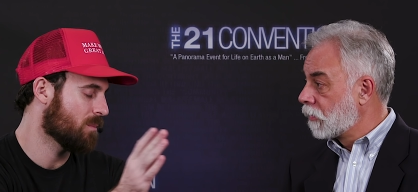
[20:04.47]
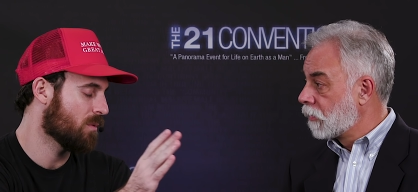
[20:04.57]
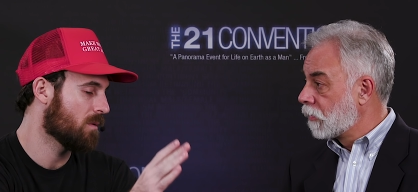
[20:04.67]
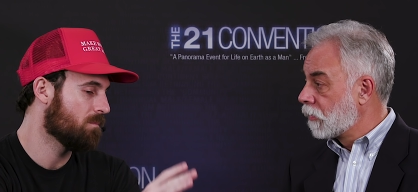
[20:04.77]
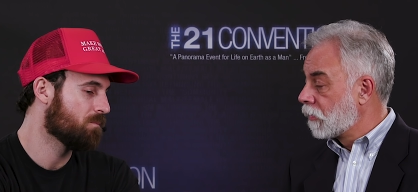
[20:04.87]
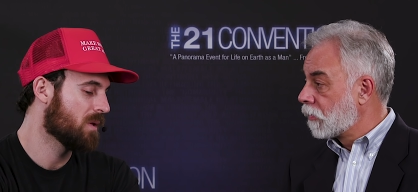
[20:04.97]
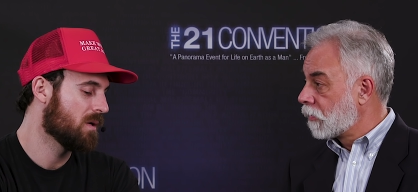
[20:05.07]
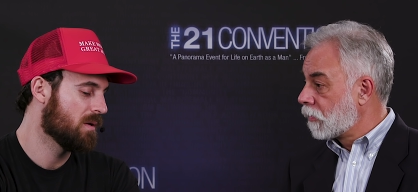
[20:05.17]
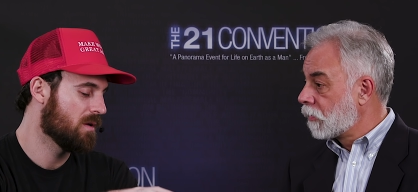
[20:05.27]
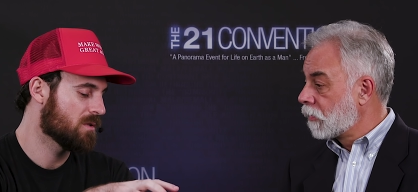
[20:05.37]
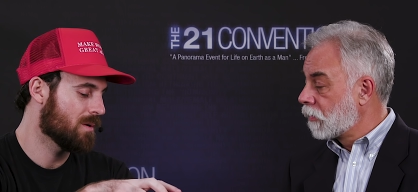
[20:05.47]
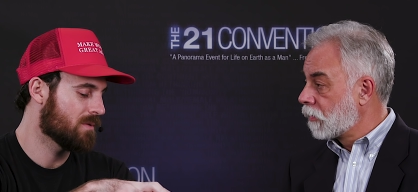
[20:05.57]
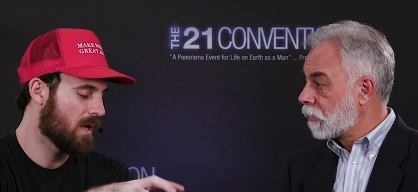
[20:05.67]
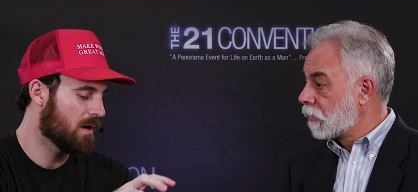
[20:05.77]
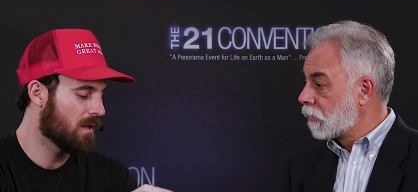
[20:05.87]
Speaker 1: separate. So we have
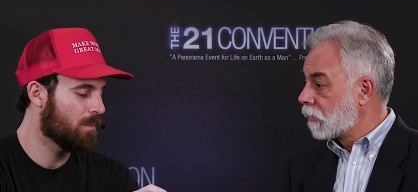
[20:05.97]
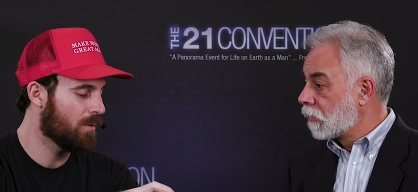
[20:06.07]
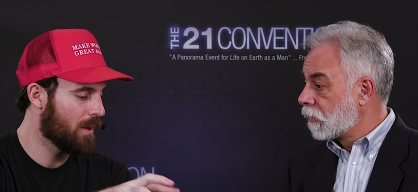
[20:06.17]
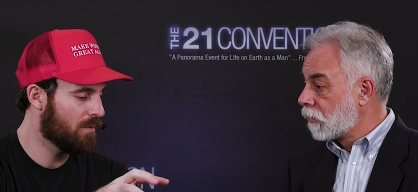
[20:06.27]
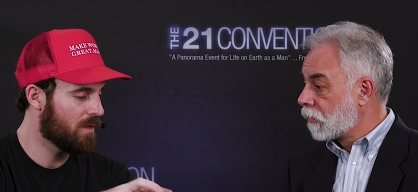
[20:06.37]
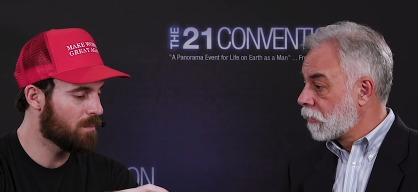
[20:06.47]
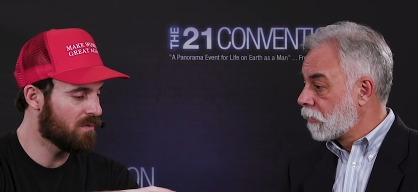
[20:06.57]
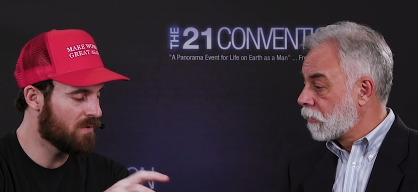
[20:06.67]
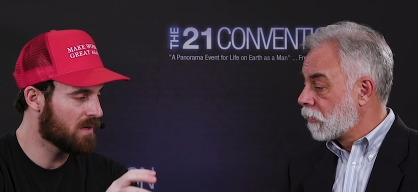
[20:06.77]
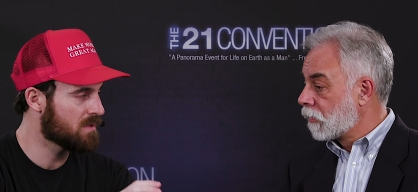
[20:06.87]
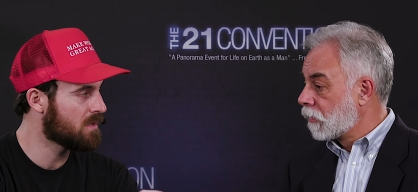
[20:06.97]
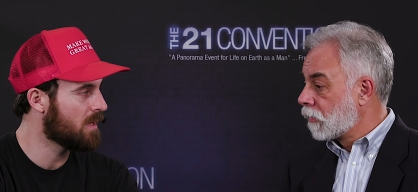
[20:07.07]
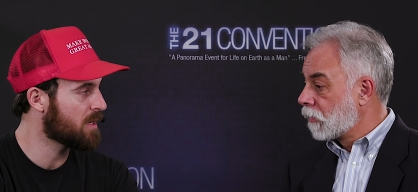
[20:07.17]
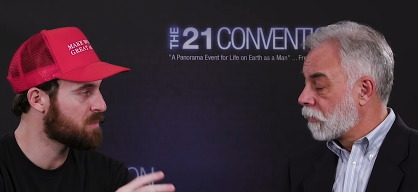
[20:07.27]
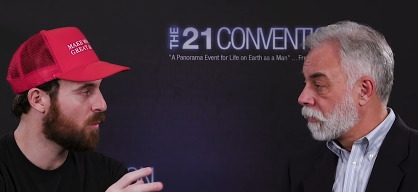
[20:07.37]
to edit it, play with it, perfect it,
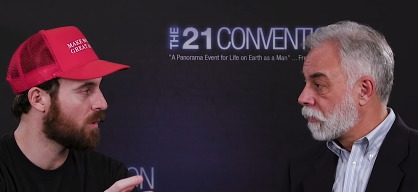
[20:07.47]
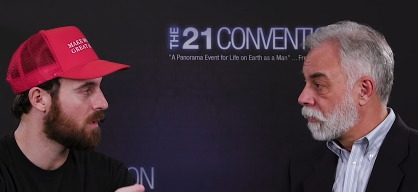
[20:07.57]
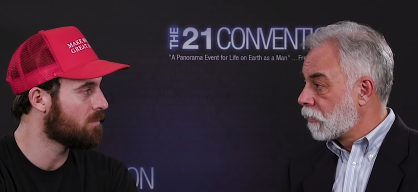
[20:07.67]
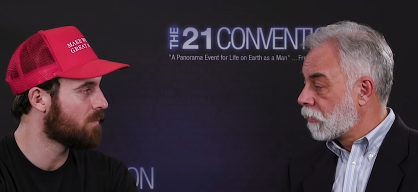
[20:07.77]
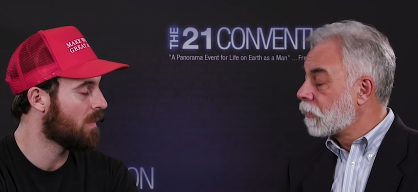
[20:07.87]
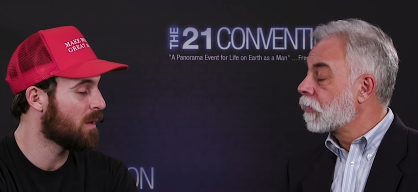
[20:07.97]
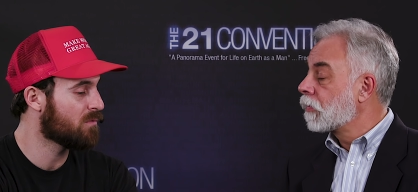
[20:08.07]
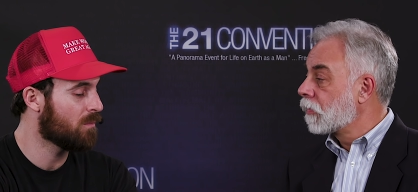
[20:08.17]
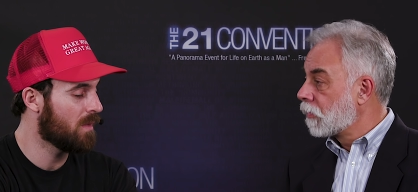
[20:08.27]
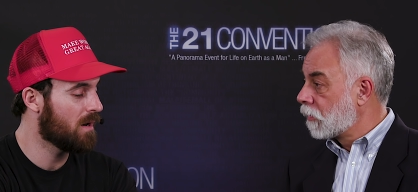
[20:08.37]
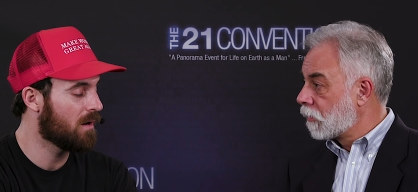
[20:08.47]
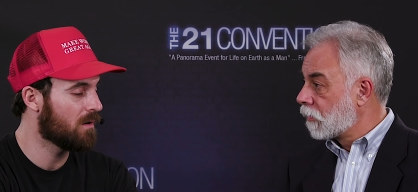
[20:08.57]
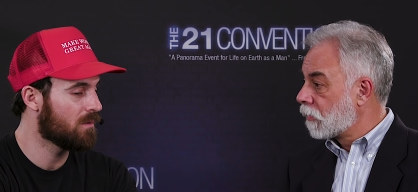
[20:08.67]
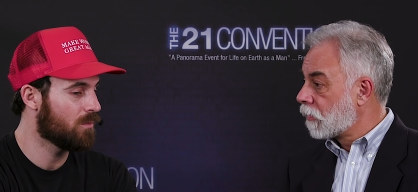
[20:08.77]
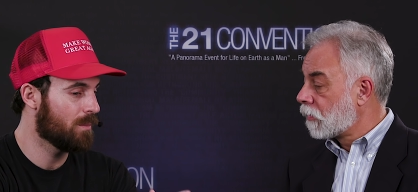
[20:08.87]
export it, and then from
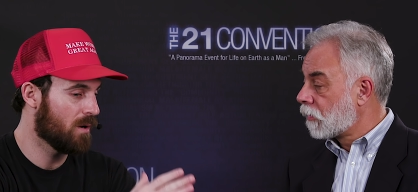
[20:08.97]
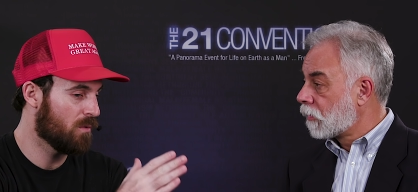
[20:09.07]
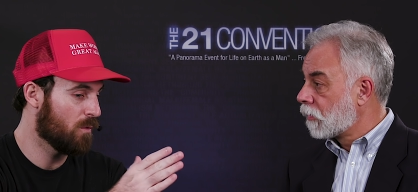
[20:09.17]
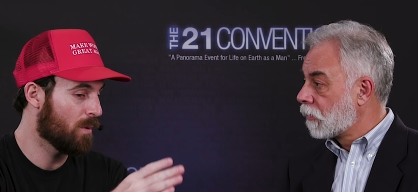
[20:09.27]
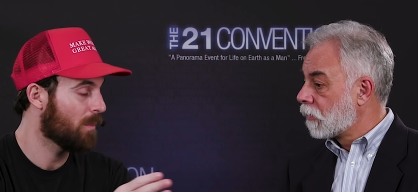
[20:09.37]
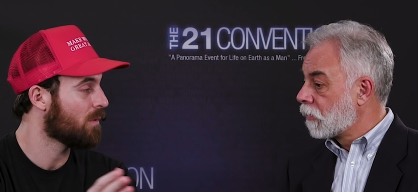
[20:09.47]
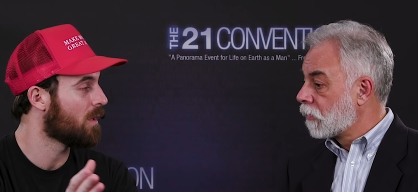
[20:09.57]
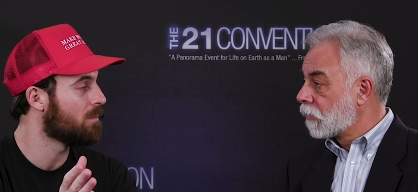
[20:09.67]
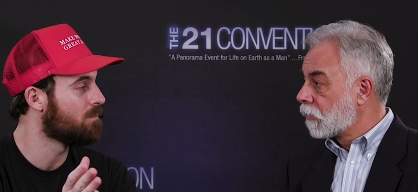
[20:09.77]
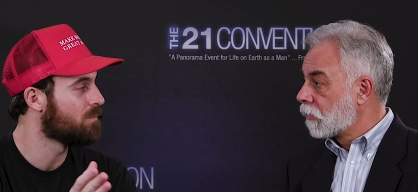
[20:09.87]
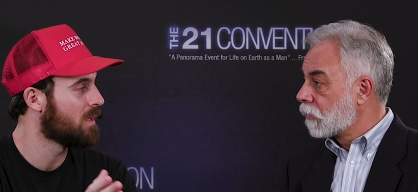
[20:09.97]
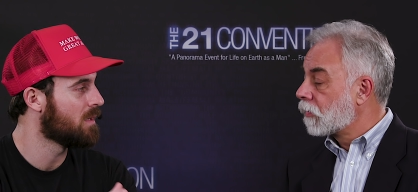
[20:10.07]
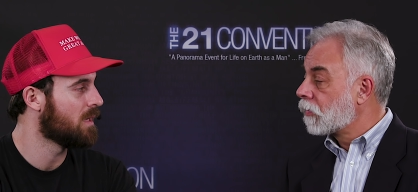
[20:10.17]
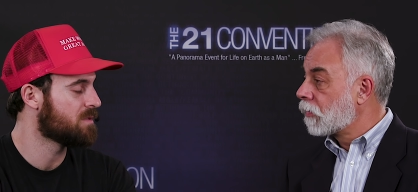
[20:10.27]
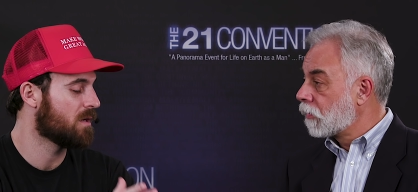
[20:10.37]
there, we put it through the pipeline.
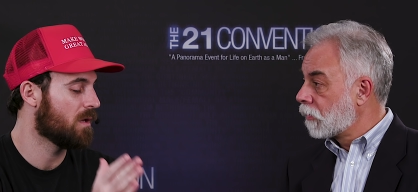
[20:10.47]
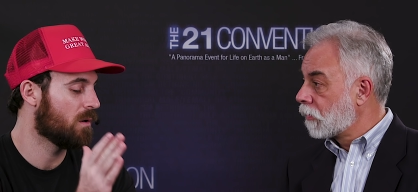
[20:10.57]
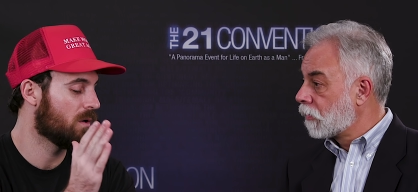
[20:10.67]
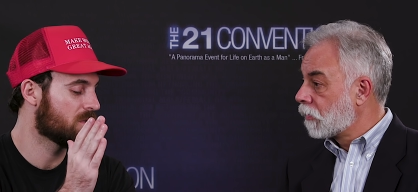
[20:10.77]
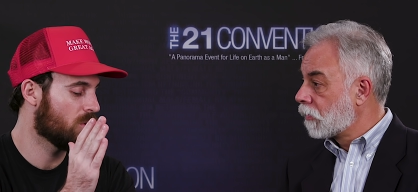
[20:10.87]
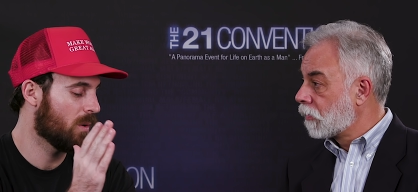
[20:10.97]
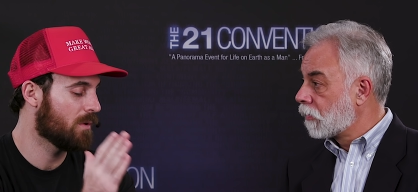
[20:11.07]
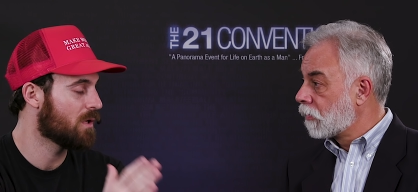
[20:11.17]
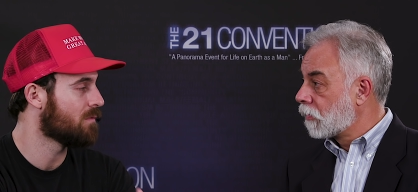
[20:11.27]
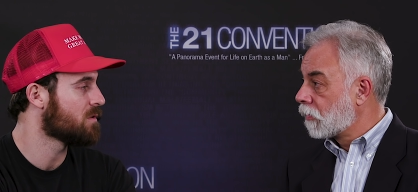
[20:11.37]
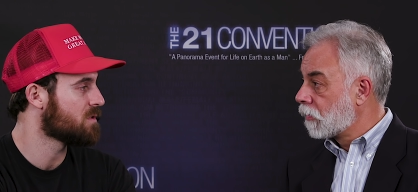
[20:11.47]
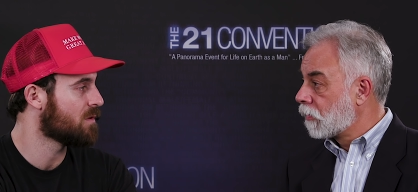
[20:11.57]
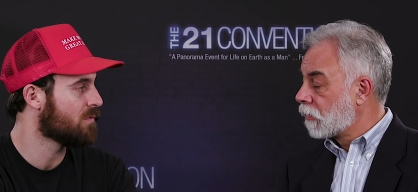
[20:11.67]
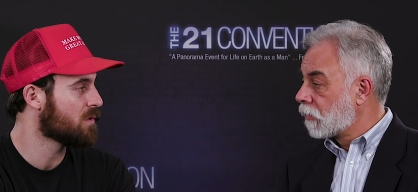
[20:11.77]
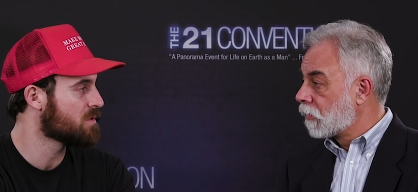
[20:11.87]
It's going to go to 21 University
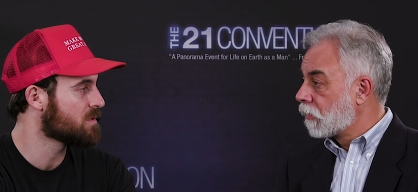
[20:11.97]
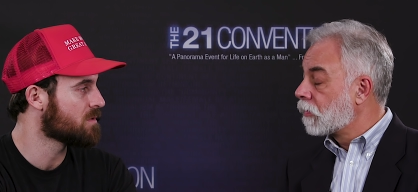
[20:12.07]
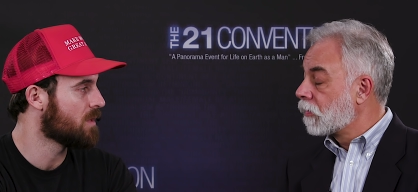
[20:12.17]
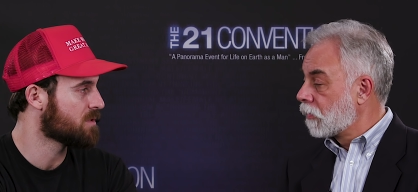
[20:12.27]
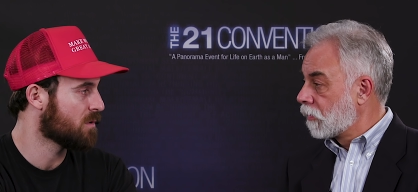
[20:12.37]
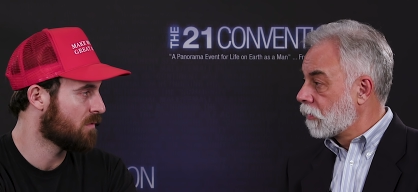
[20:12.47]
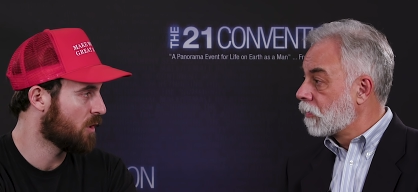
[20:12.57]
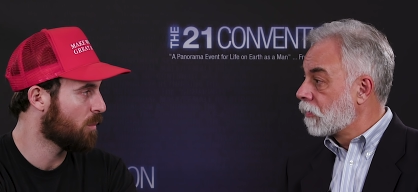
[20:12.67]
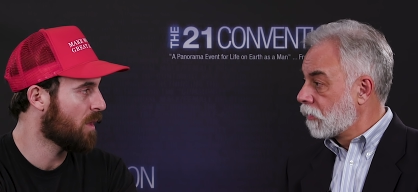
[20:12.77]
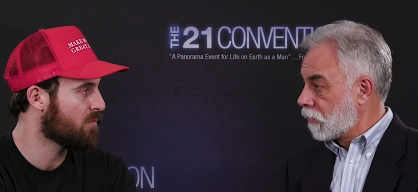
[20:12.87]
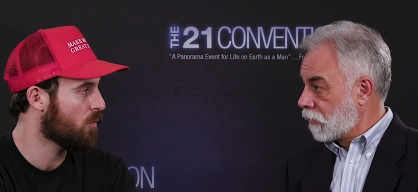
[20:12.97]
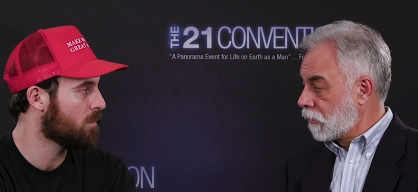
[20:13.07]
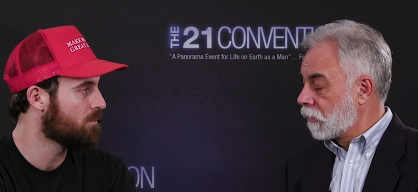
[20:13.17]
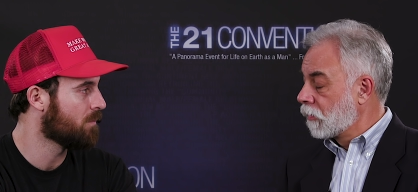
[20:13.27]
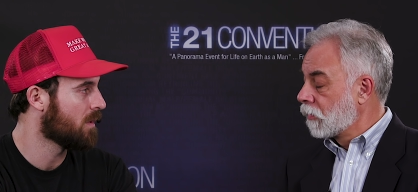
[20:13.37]
first. That's our video
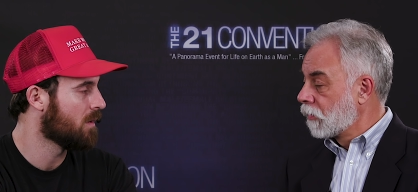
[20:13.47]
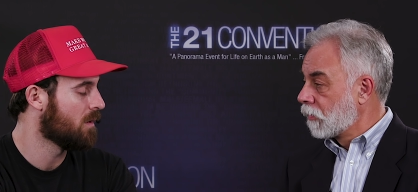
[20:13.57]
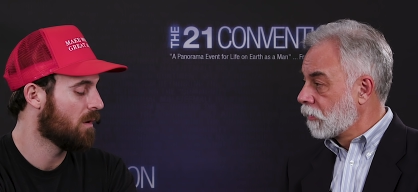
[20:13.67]
platform.